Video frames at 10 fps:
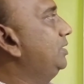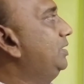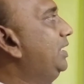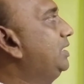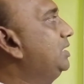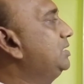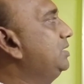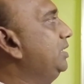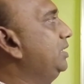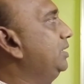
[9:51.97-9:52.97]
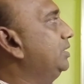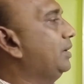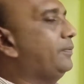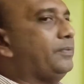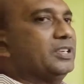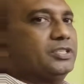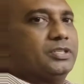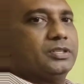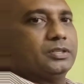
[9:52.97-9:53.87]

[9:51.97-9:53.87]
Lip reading: let us see the first